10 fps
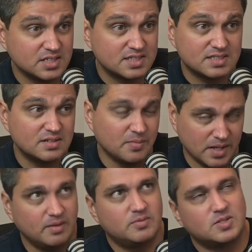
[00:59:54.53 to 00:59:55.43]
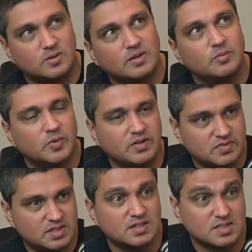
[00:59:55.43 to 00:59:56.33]

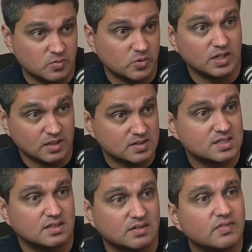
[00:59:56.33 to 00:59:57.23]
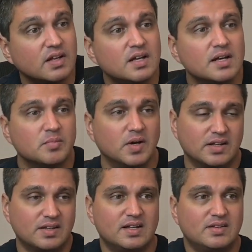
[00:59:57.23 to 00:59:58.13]
We've done some really good stuff,
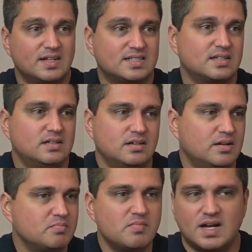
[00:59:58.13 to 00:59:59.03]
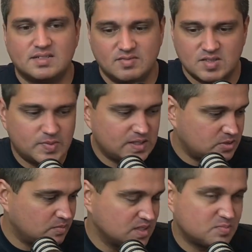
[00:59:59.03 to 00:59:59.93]
but there's a massive
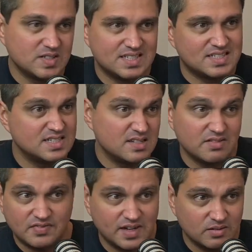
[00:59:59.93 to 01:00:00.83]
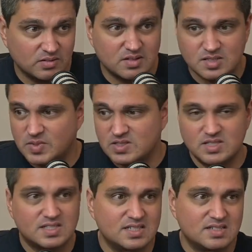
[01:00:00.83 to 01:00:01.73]
spectrum. There's businesses that have failed. There's
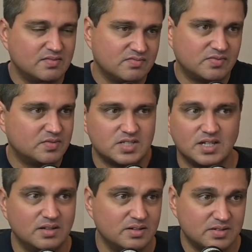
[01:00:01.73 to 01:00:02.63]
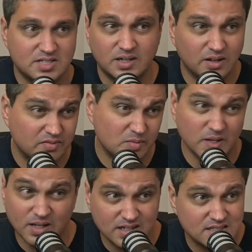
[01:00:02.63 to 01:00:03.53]
businesses that have turning over
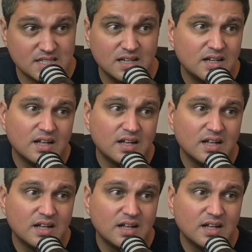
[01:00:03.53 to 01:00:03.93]
millions.